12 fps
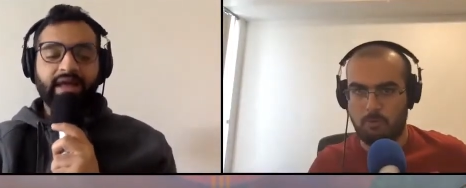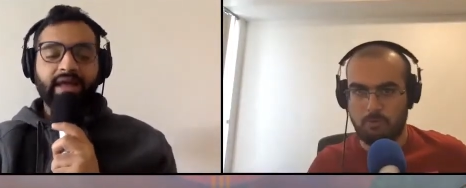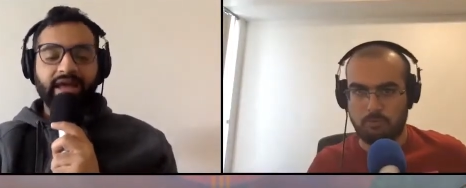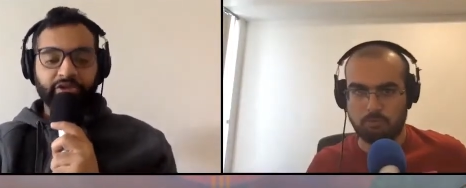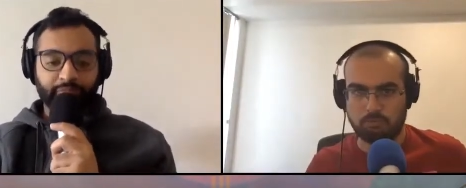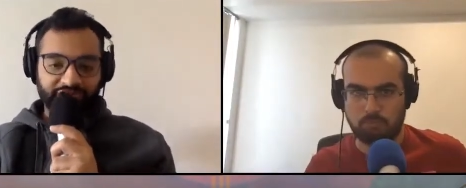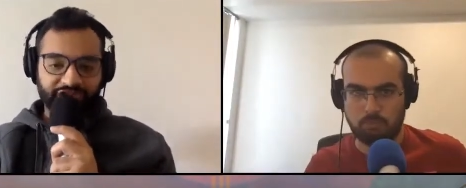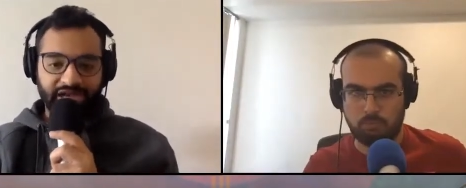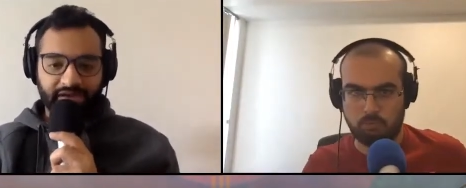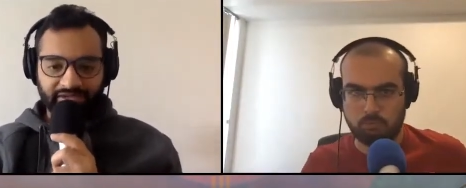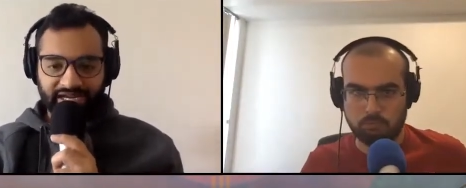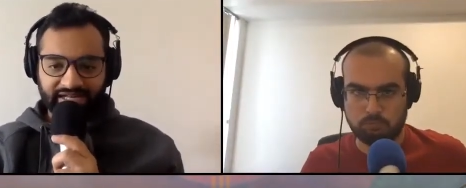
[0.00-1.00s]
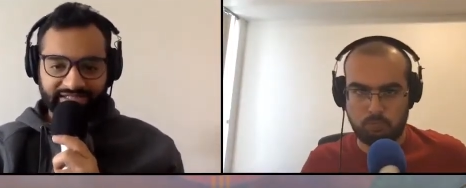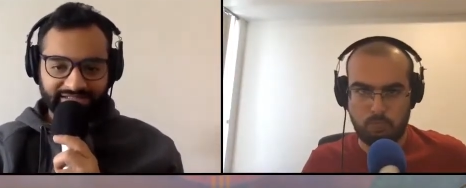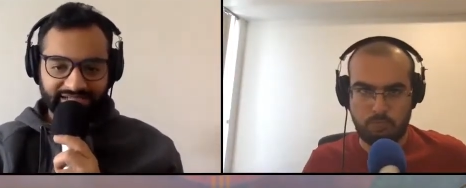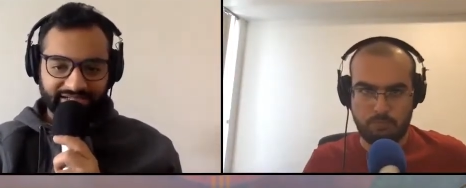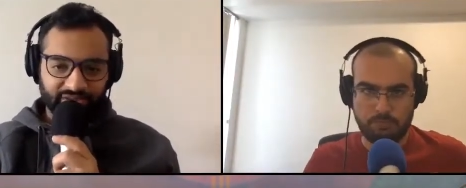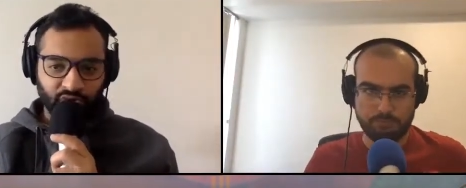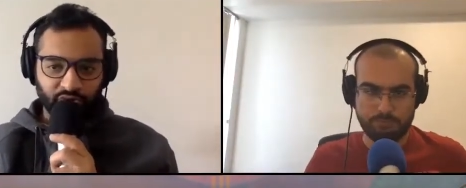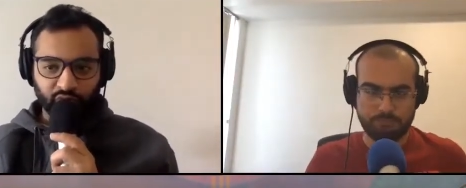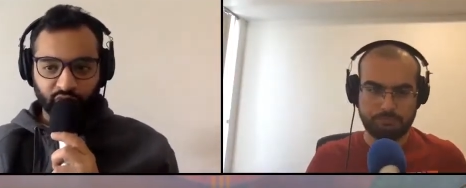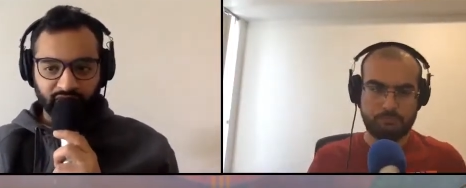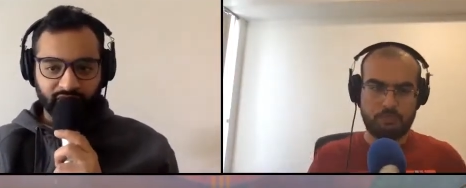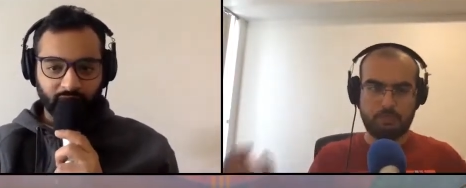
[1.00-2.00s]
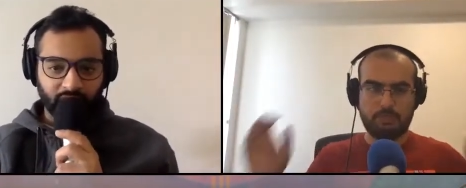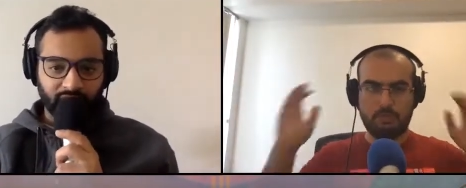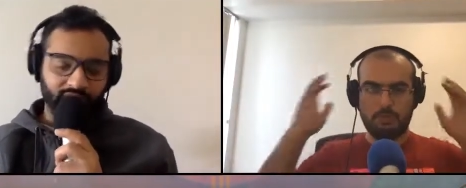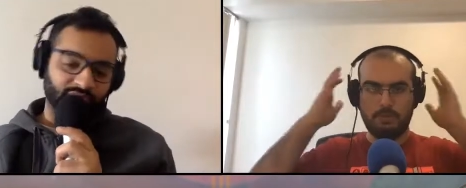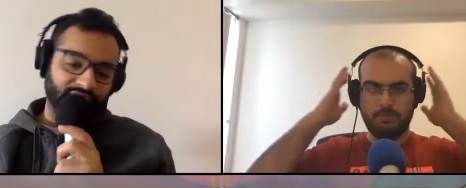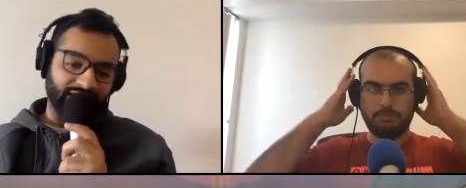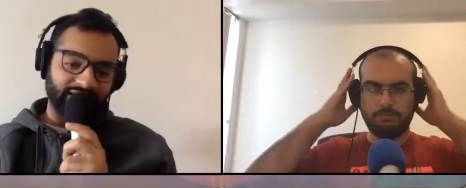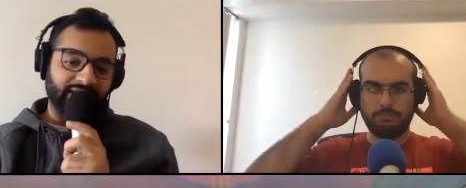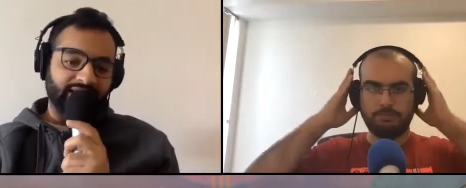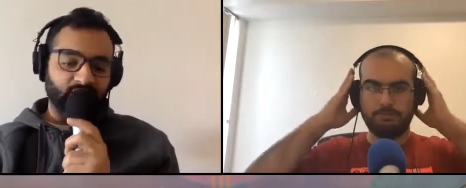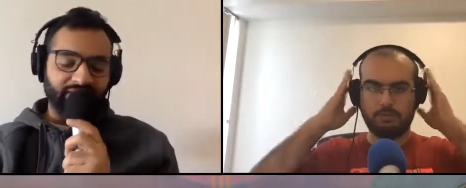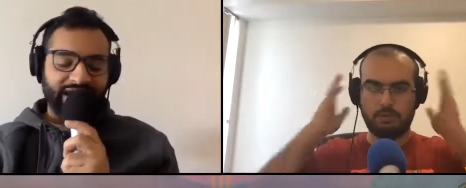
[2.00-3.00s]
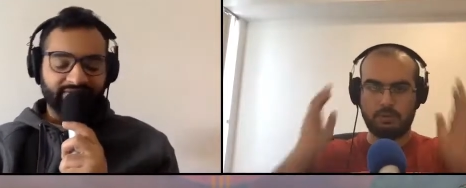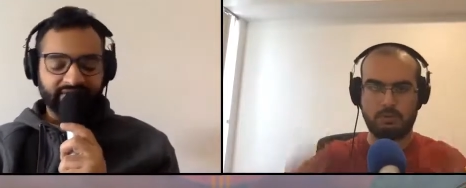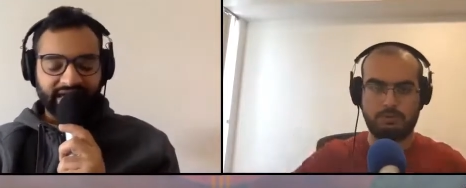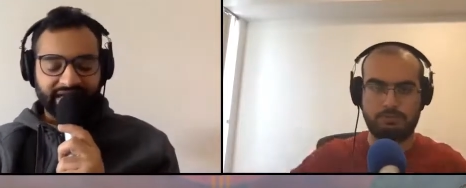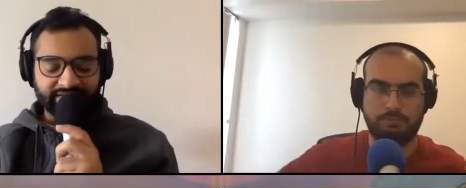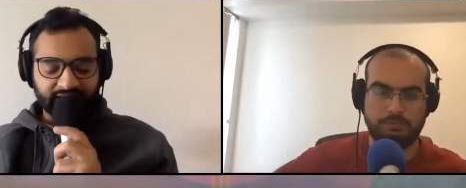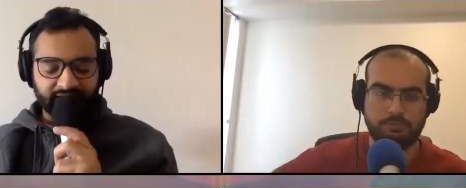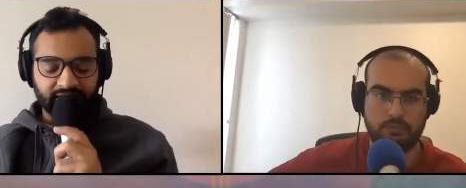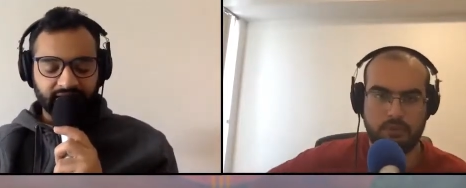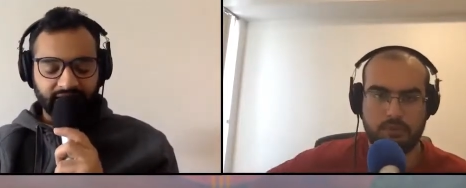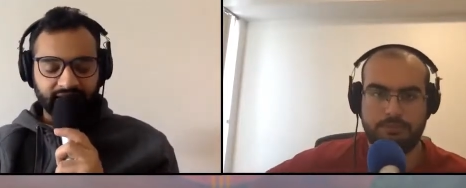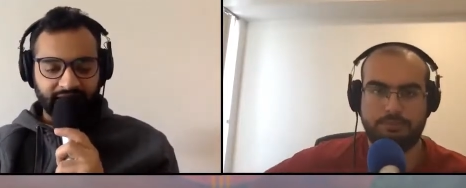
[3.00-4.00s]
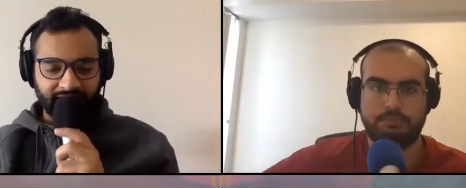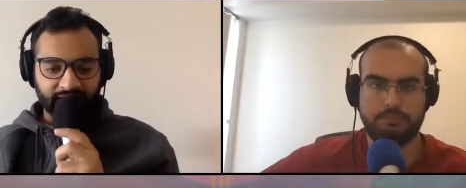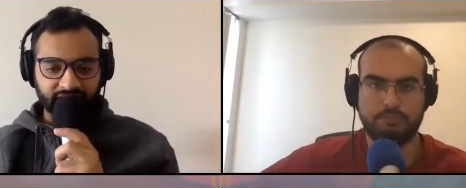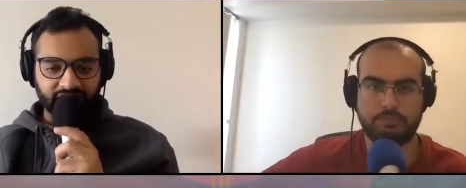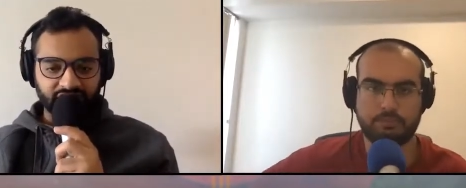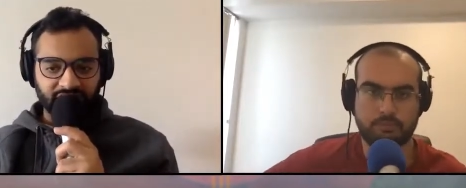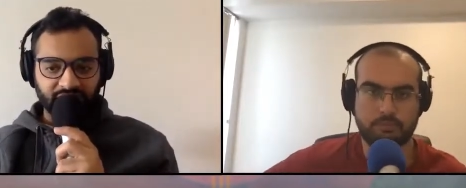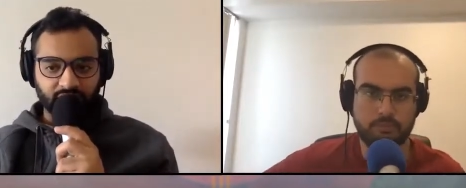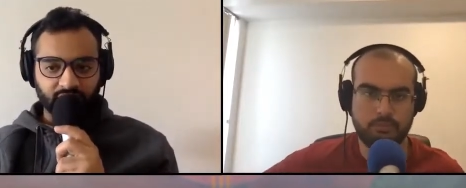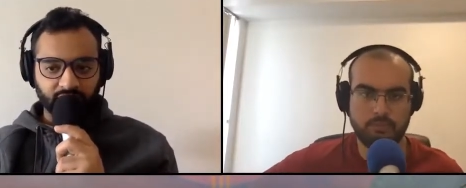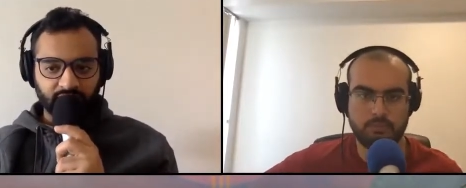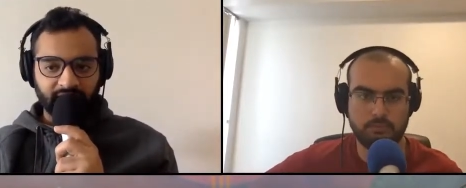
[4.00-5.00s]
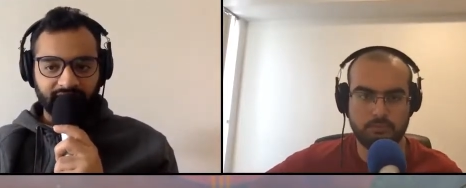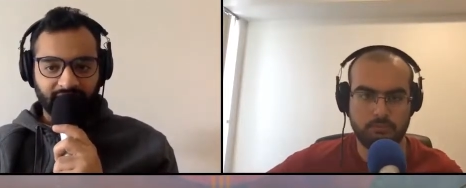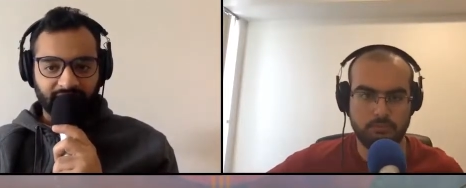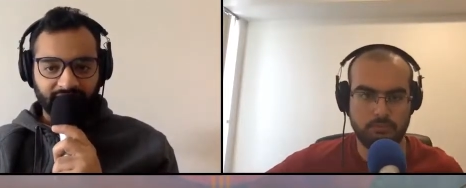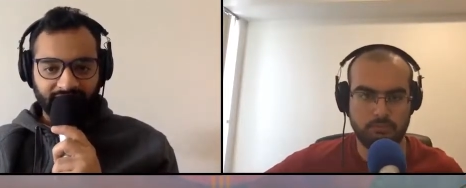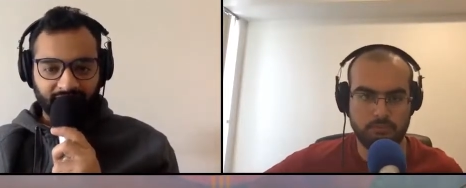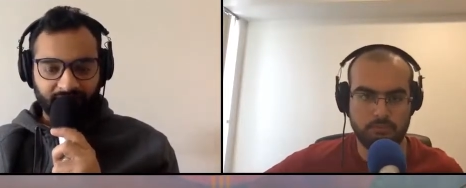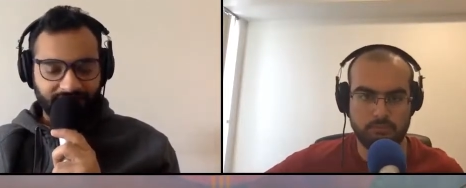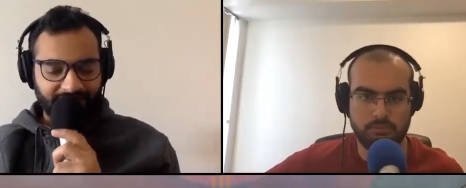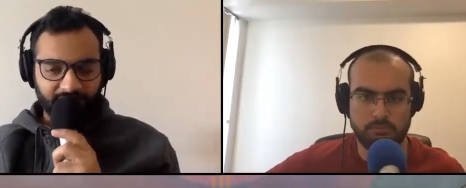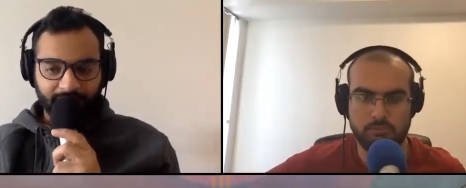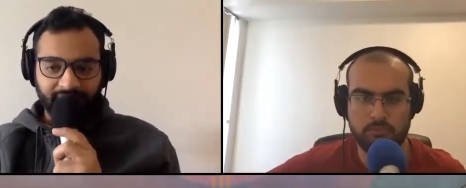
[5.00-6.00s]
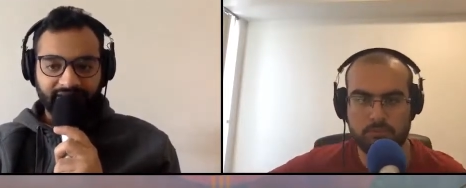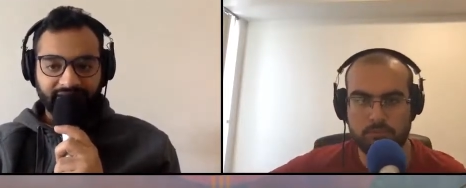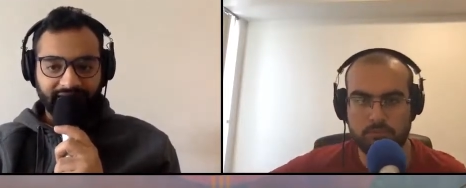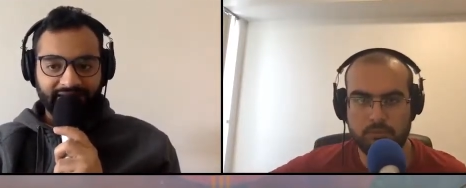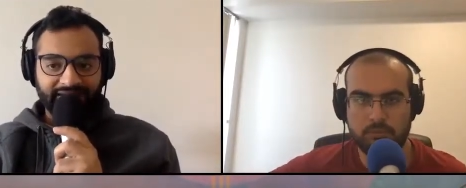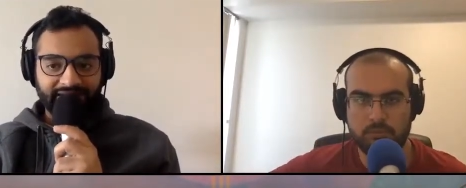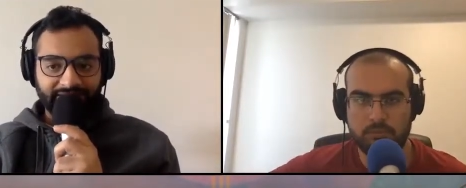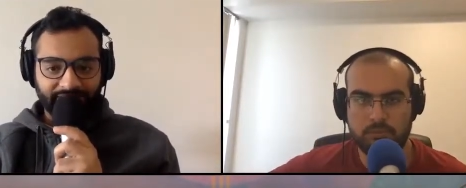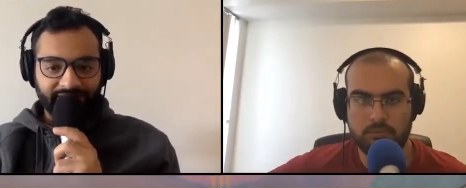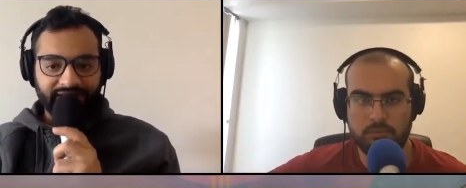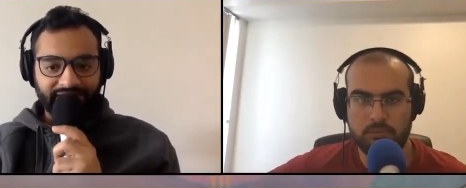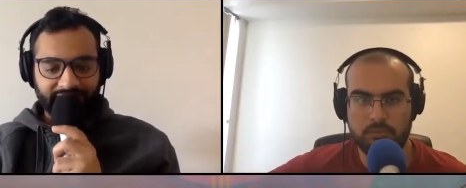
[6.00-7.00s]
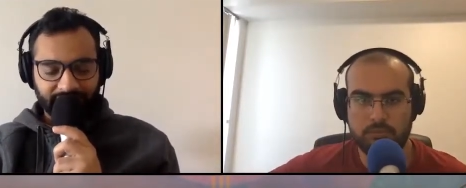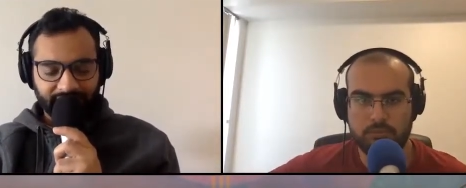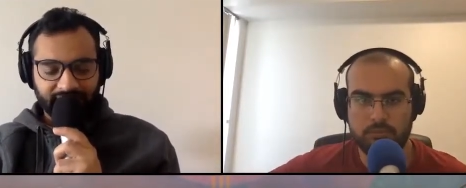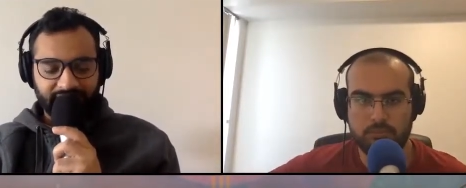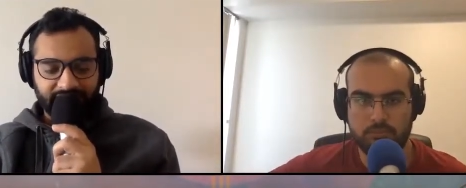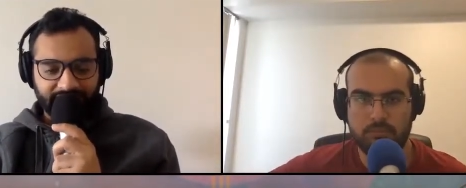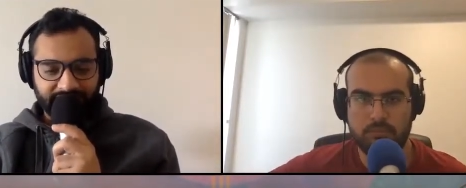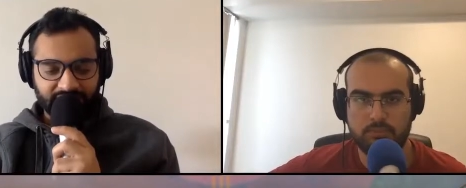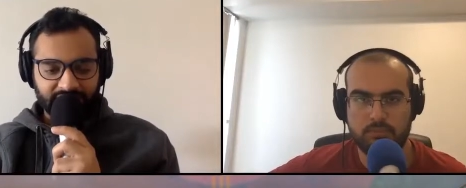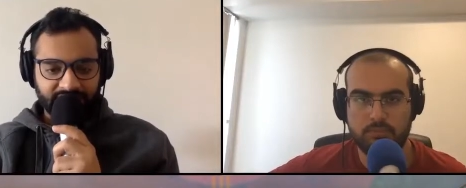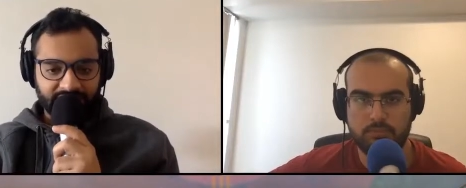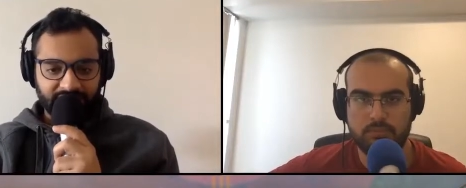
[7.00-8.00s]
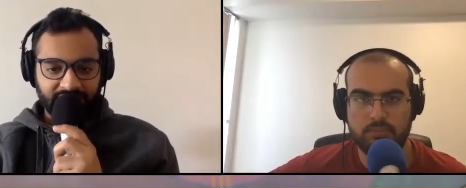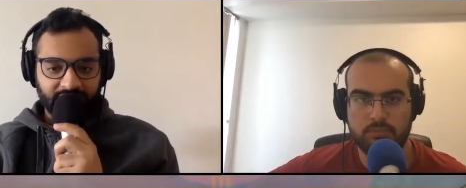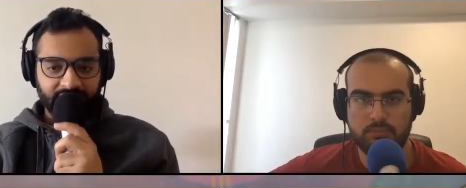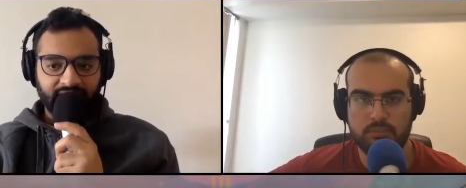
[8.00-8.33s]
Speaker 1: especially after getting set. You know, you really don't want you can you can have the guys at the other end kind of just try to hit out or get out kind of, but they definitely definitely need to stick out,